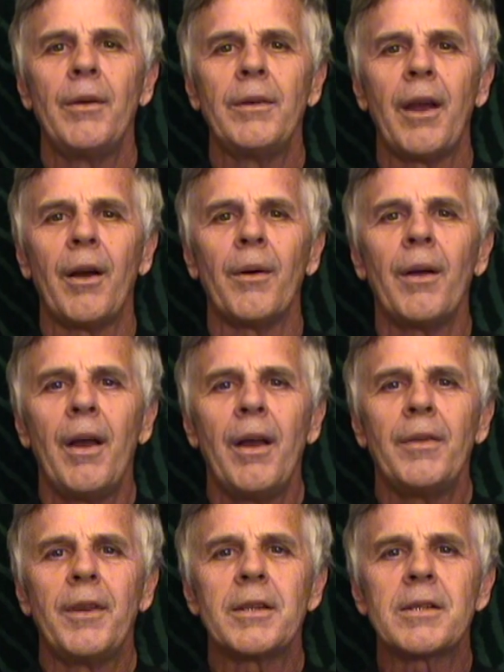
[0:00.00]
Now,
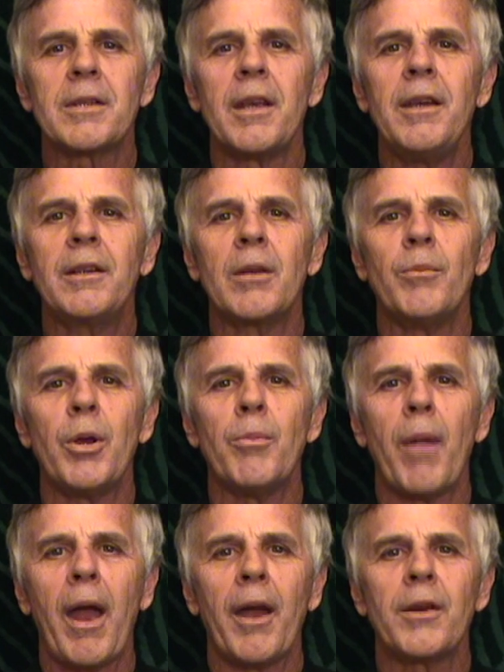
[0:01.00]
this seed can be
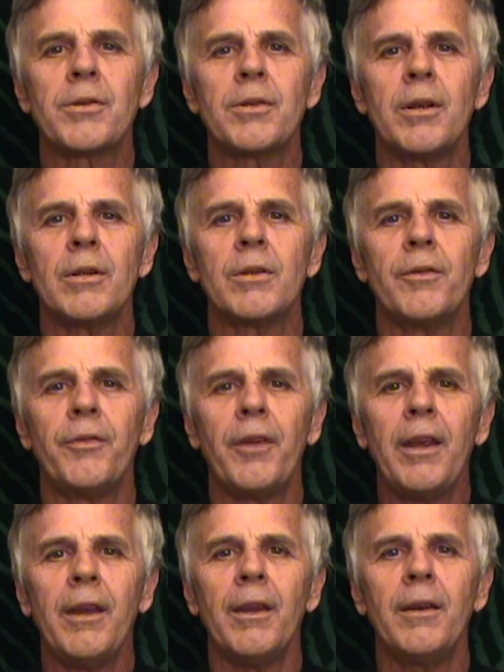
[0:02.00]
mashed into
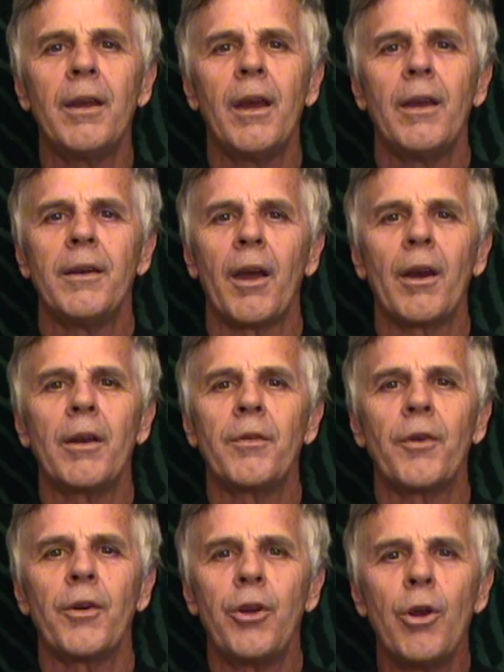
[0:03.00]
feed, not only
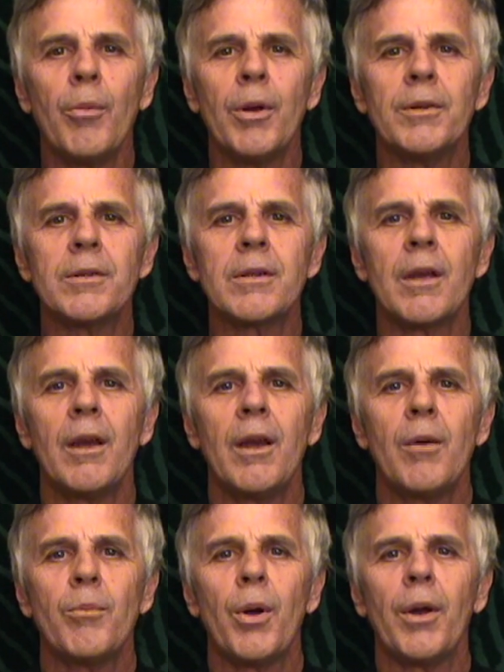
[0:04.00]
for humans,
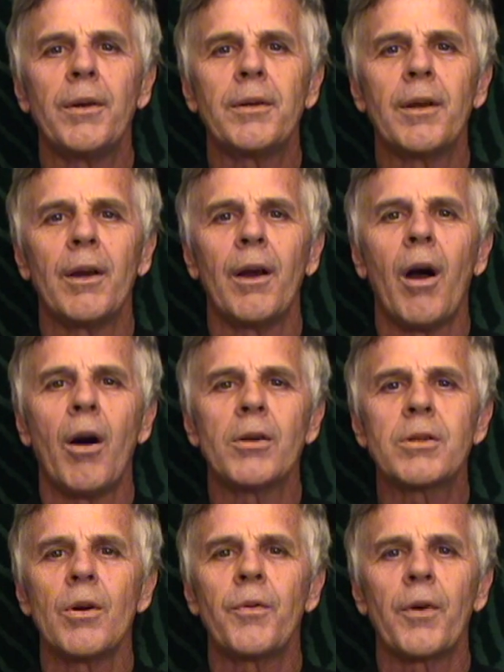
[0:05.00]
but uh,
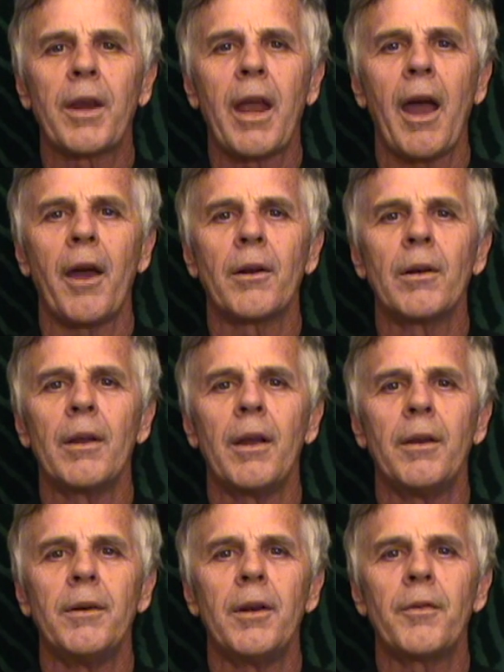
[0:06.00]
also for cattle
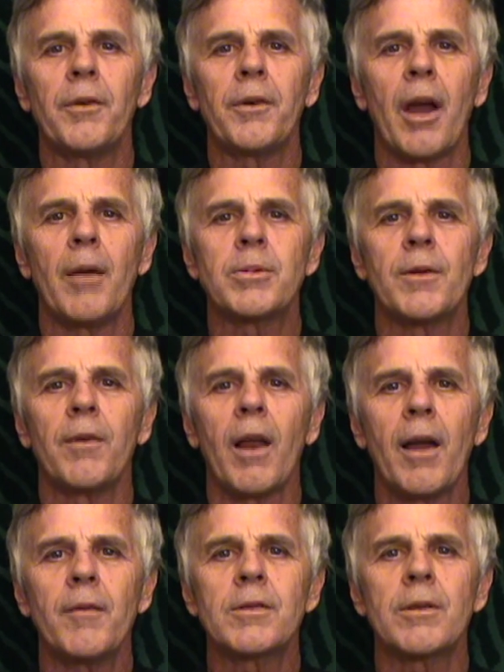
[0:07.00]
and different types of
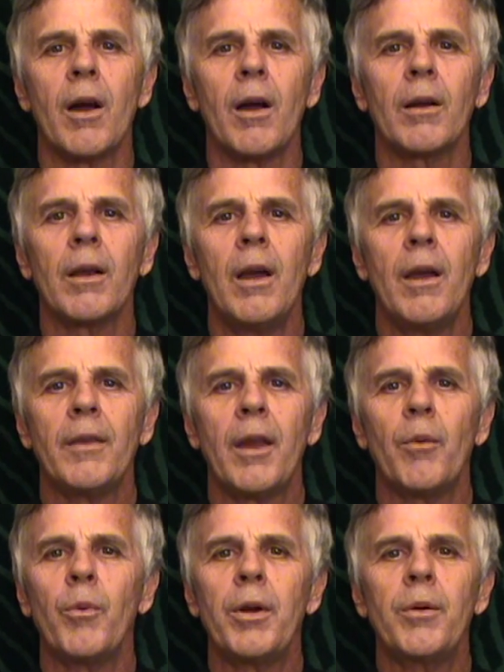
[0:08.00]
livestock
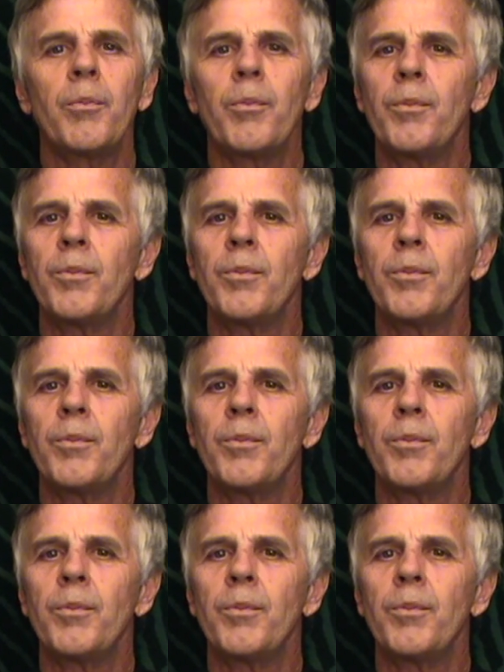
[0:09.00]
that we